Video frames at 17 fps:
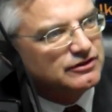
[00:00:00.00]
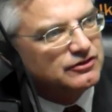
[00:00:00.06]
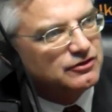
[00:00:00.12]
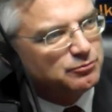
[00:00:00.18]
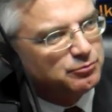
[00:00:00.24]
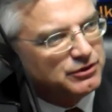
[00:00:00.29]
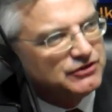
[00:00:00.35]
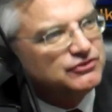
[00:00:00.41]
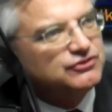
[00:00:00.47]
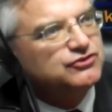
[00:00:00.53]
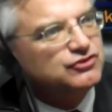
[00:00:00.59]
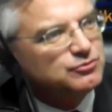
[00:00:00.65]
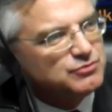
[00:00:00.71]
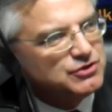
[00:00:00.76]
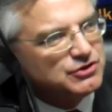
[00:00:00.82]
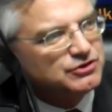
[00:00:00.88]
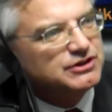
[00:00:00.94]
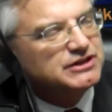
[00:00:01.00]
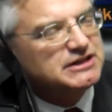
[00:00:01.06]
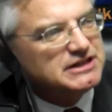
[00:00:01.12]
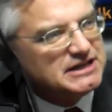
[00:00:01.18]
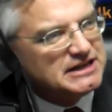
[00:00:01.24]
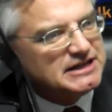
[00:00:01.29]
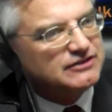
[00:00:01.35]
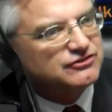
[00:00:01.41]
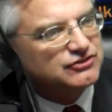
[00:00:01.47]
The business community
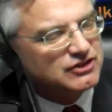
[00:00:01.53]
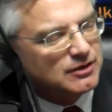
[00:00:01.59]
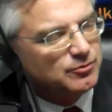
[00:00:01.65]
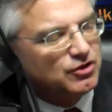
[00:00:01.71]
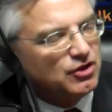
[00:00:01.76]
needs to come